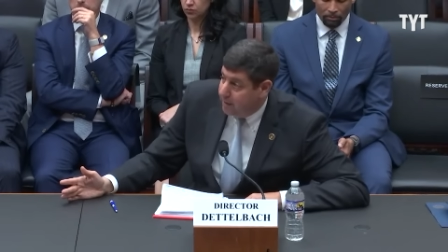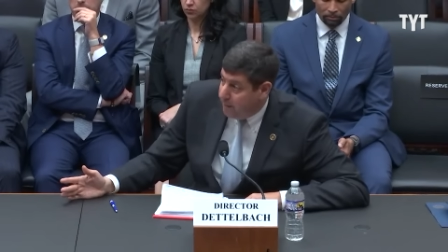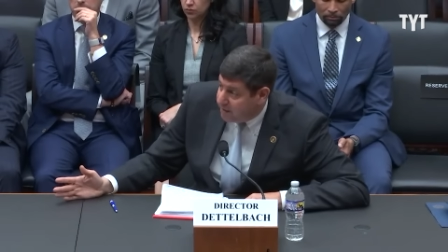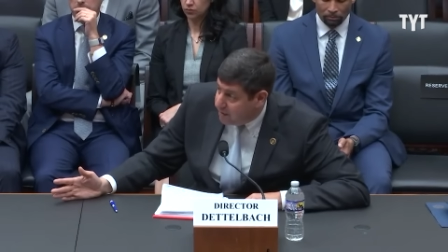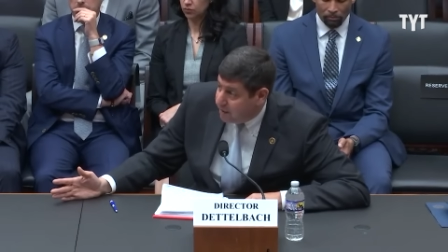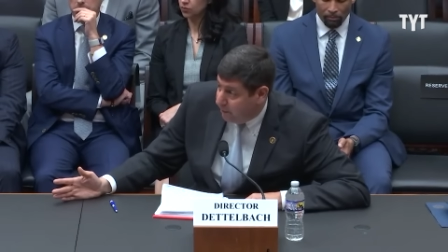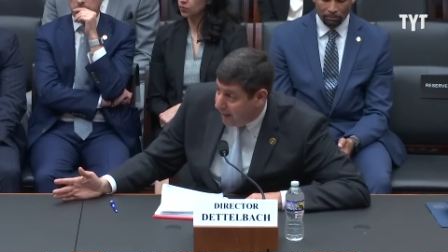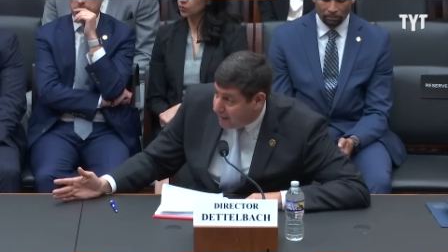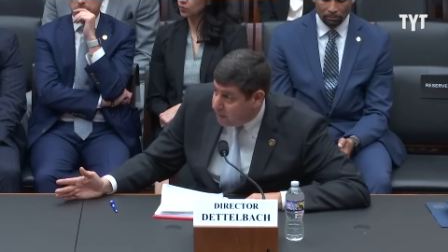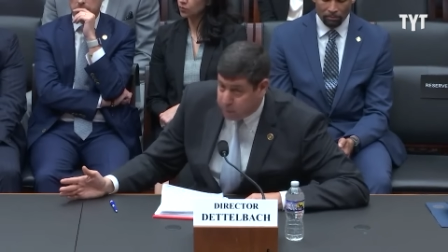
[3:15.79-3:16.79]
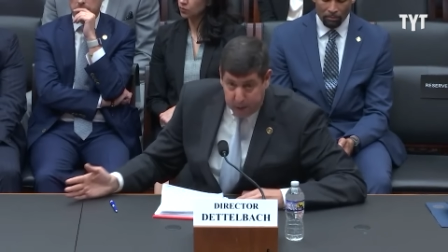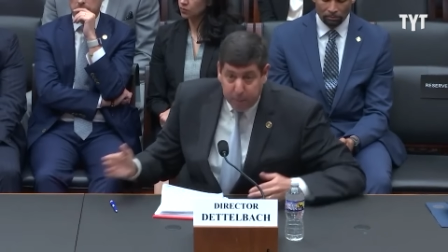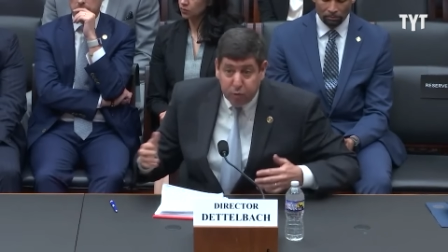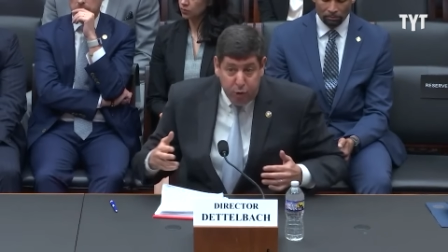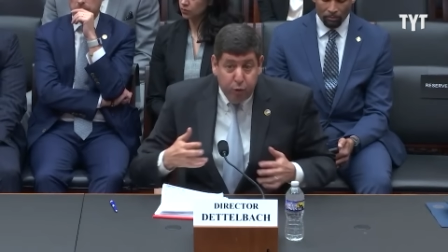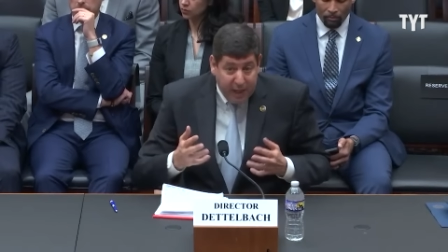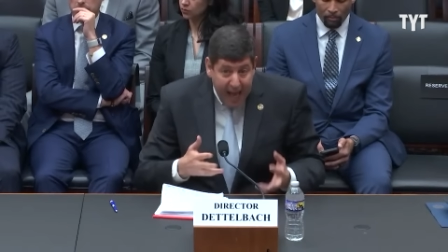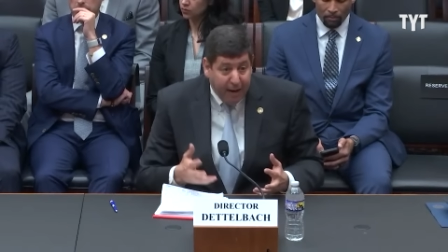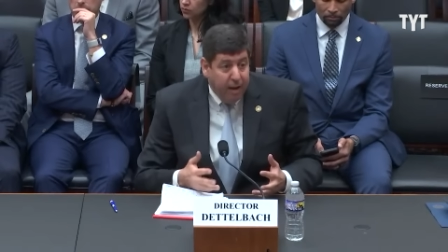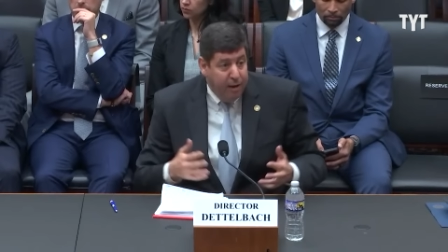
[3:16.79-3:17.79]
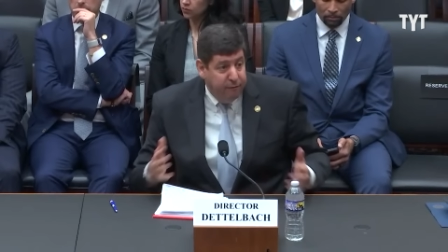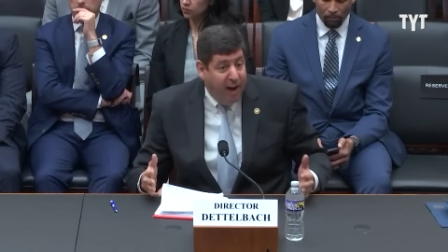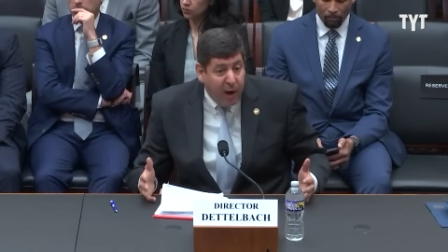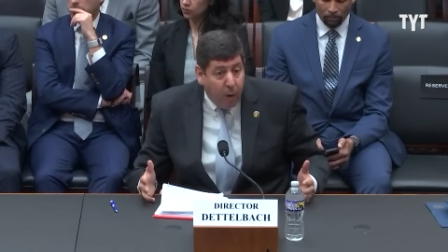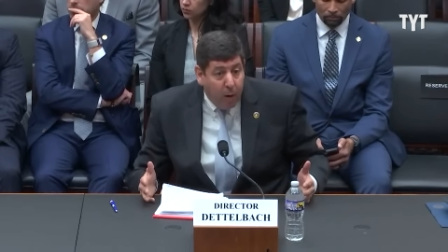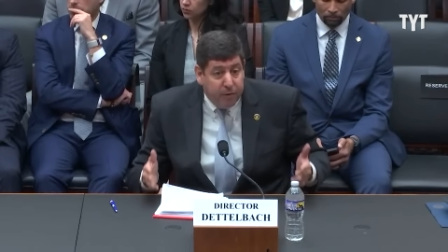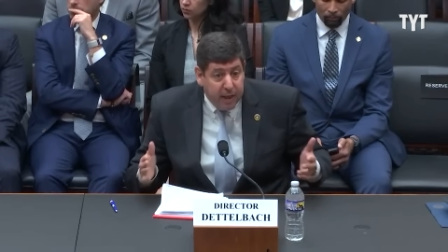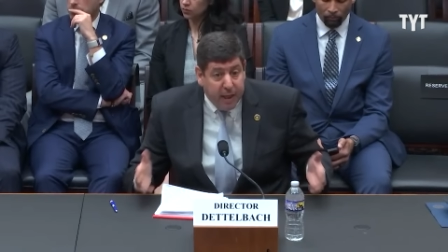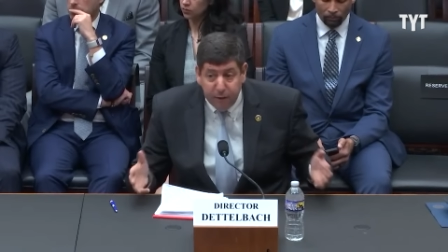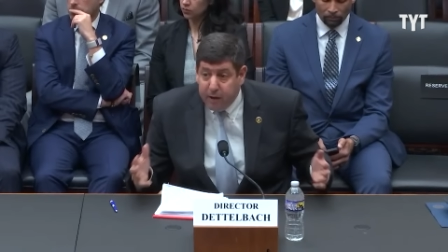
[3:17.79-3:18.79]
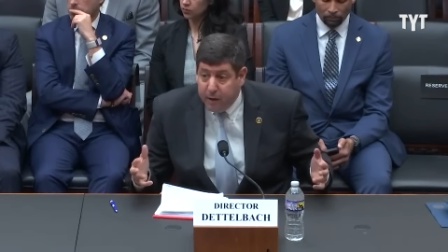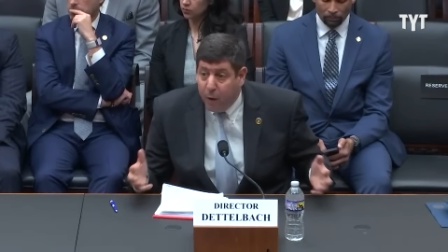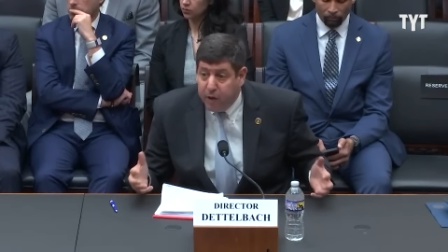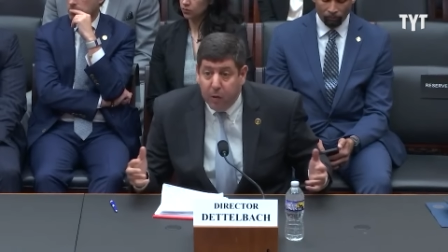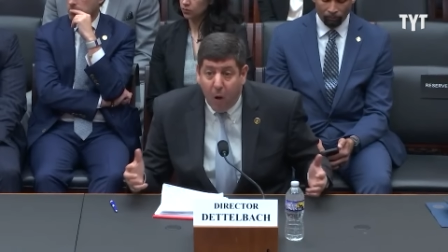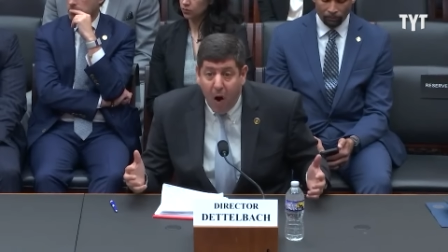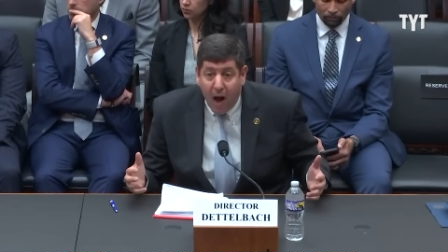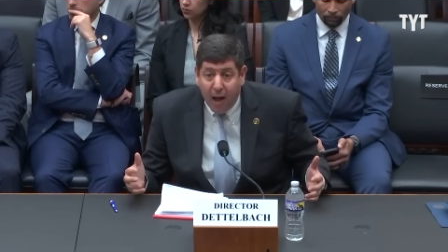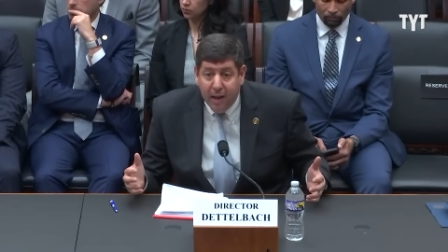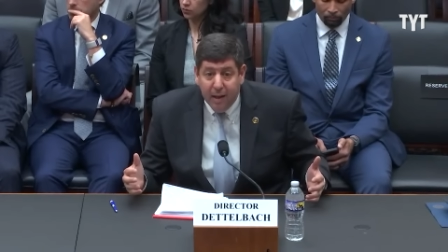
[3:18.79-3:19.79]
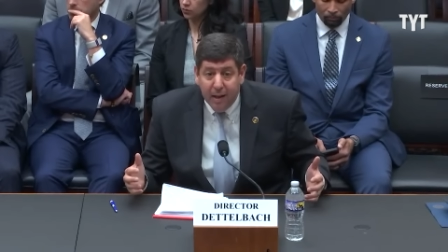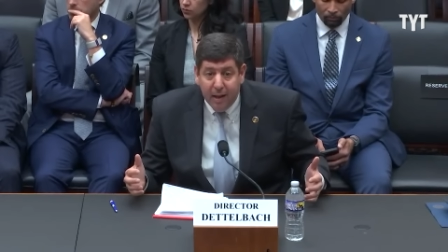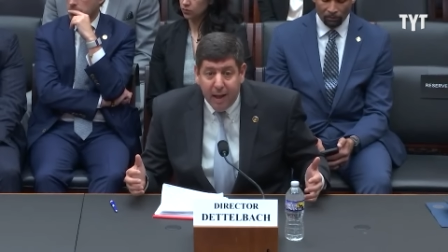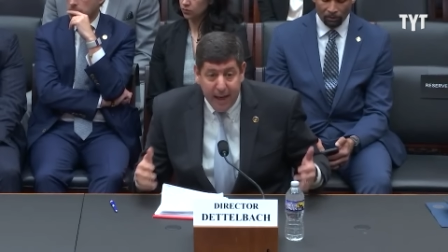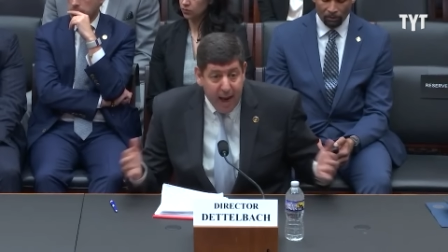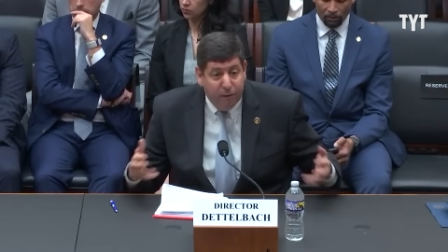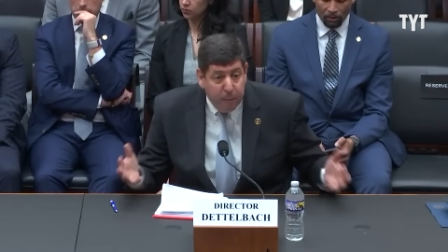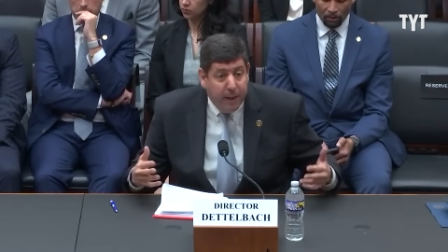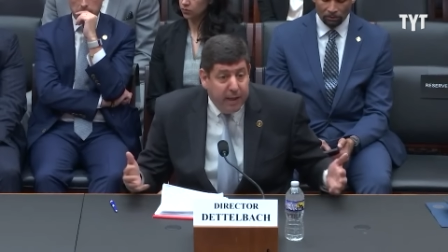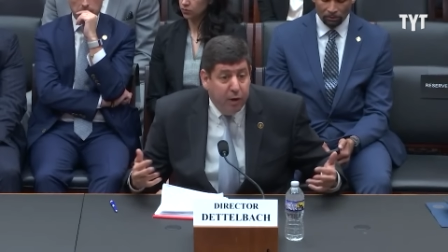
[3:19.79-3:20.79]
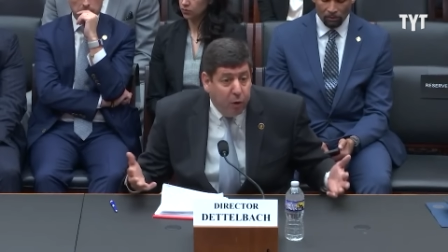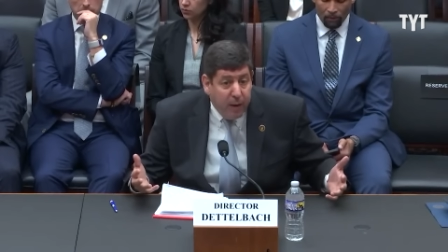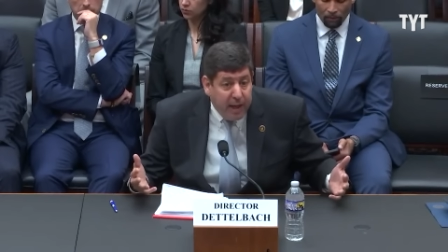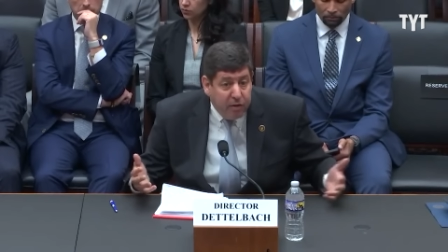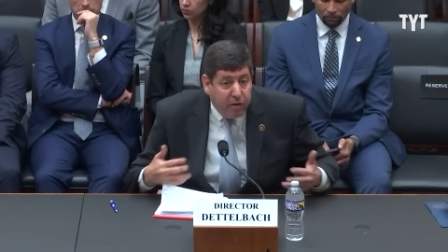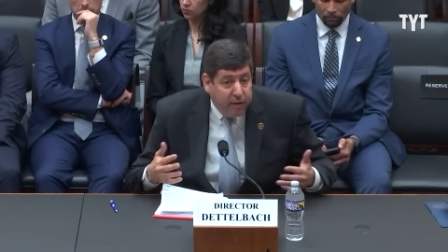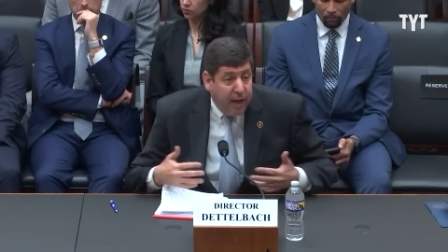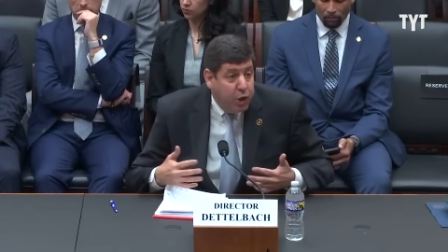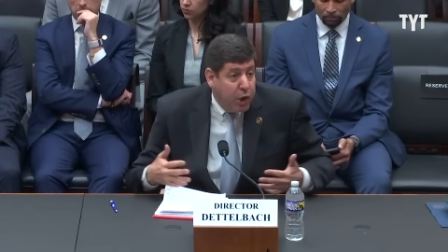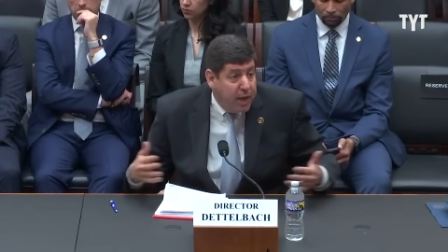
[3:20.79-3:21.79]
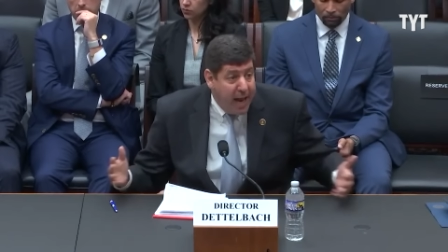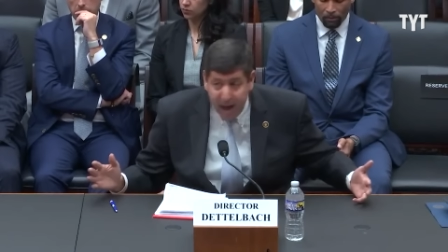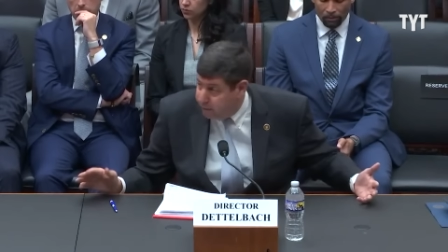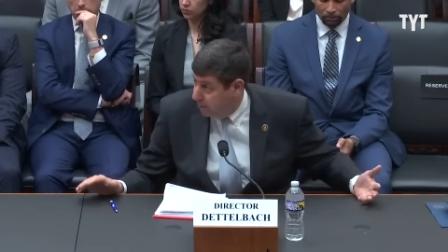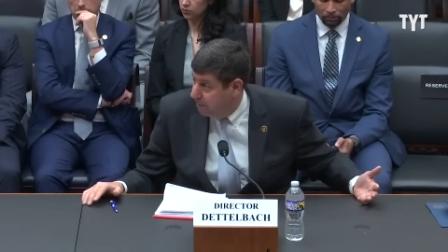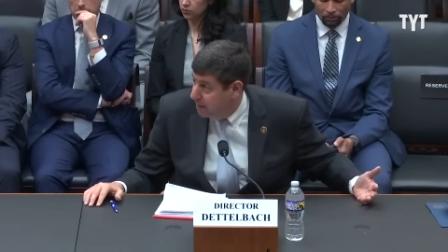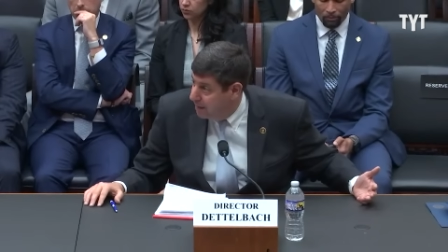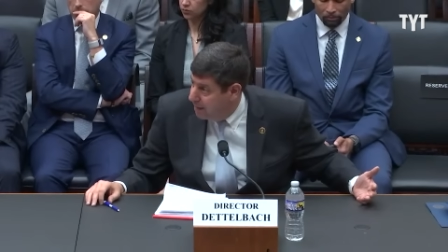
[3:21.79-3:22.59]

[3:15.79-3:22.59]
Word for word: domestic violence people to get firearms, even though the law and everybody agrees they shouldn't have them.